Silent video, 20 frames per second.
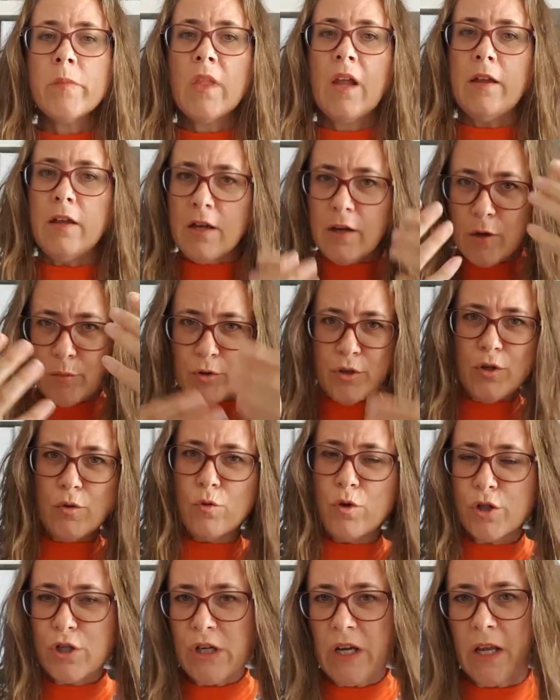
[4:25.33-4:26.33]
Are you going to put your
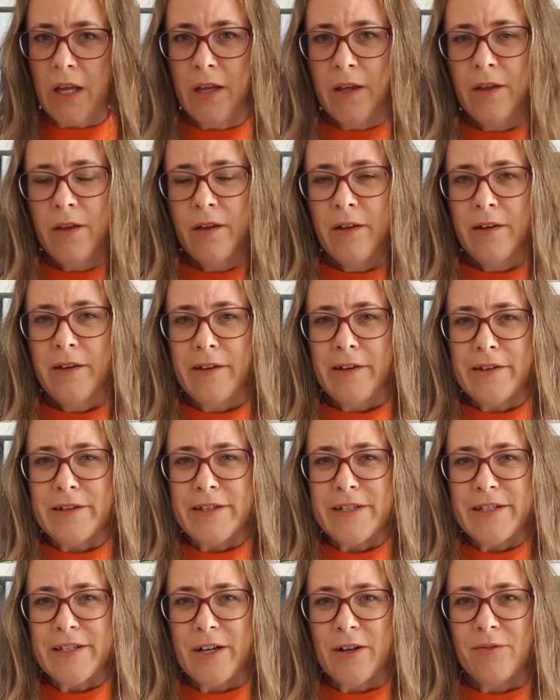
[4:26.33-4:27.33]
washing and
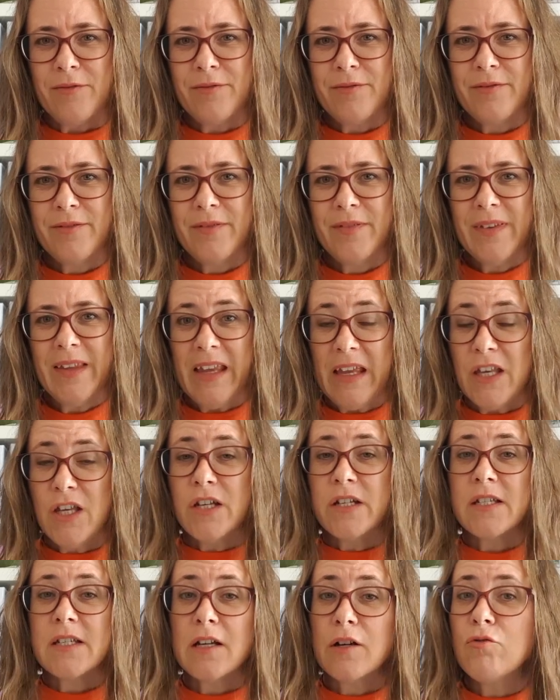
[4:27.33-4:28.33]
stuff in
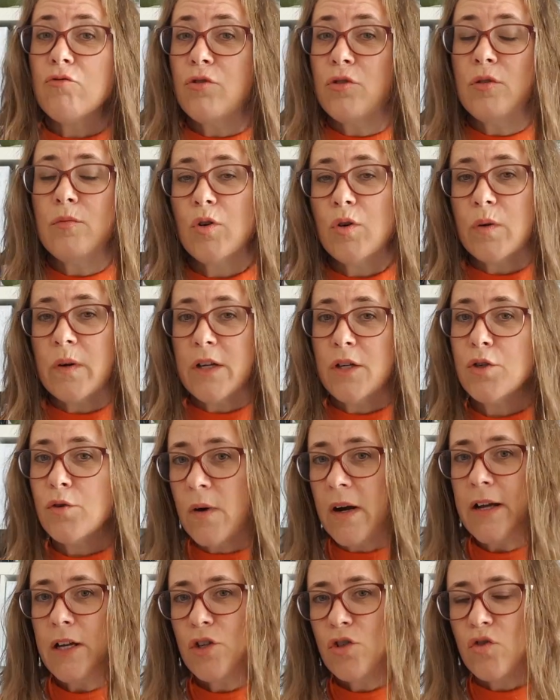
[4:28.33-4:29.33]
your sunroom or in
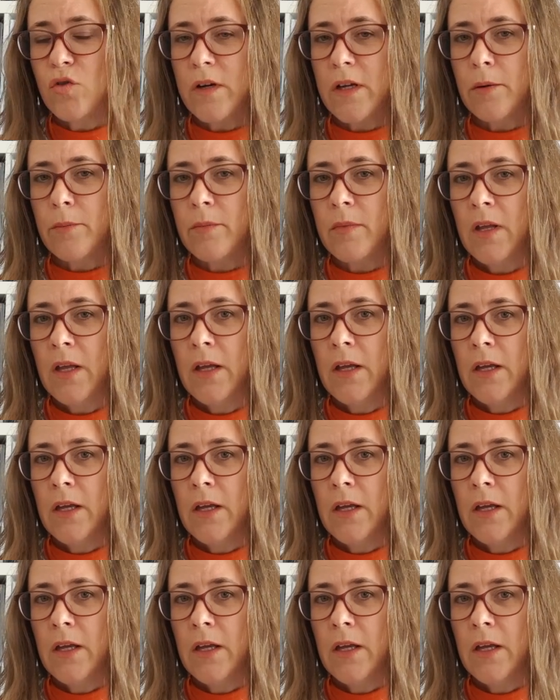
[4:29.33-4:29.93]
your atrium?